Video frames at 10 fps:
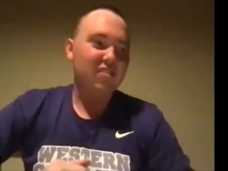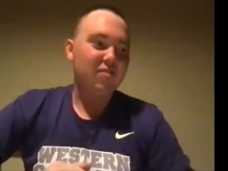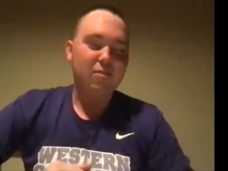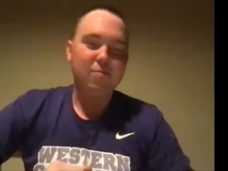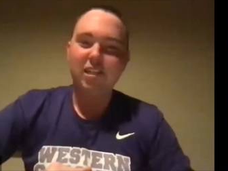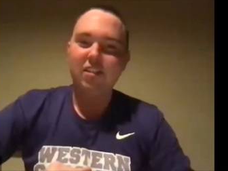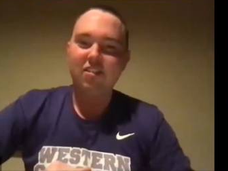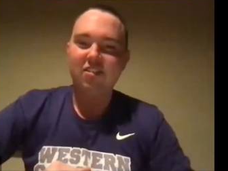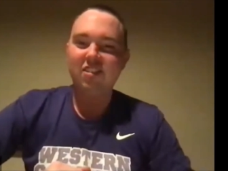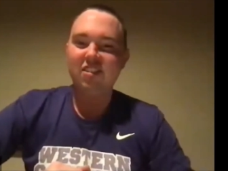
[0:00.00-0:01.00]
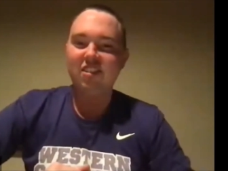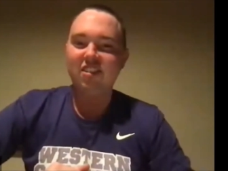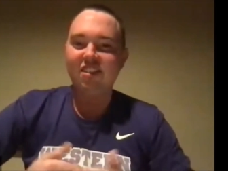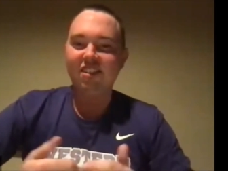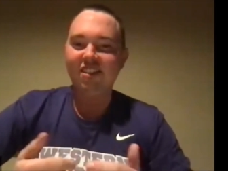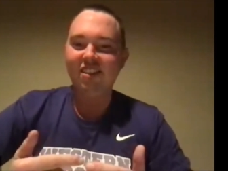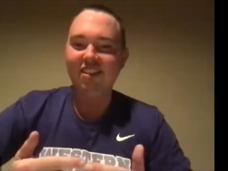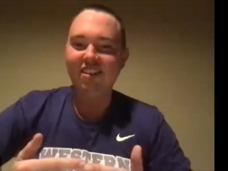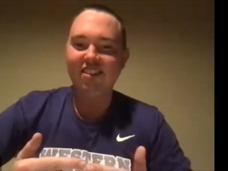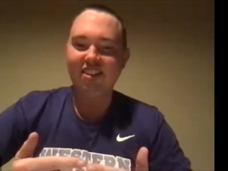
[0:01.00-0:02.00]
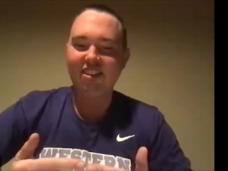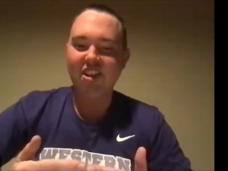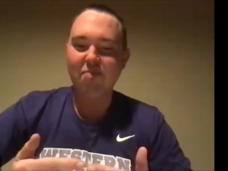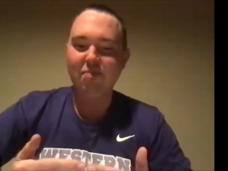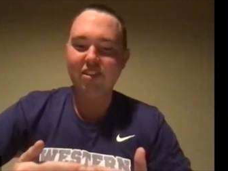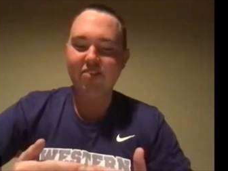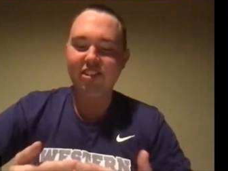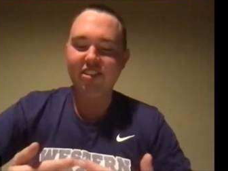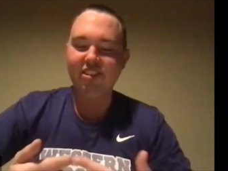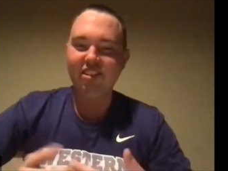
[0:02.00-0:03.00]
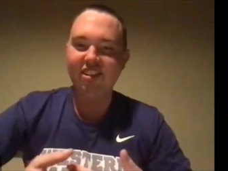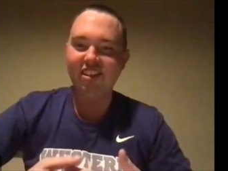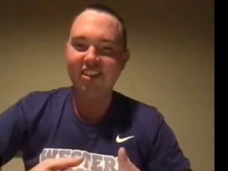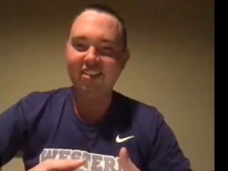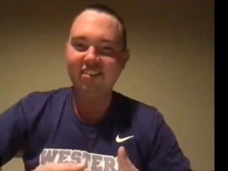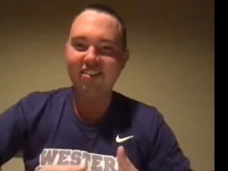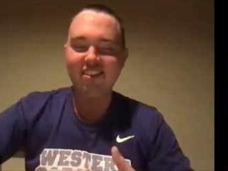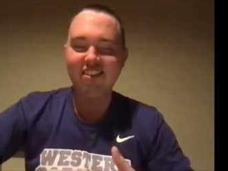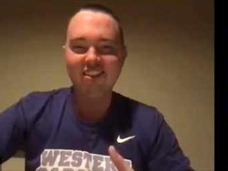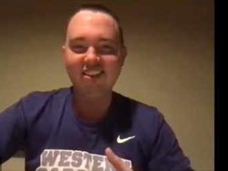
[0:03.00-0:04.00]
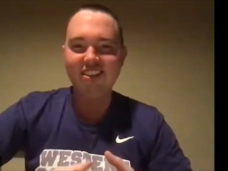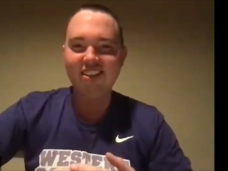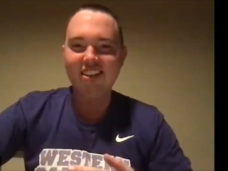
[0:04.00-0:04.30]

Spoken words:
I mean, if it's for my country, then it's not that big of a deal, I guess.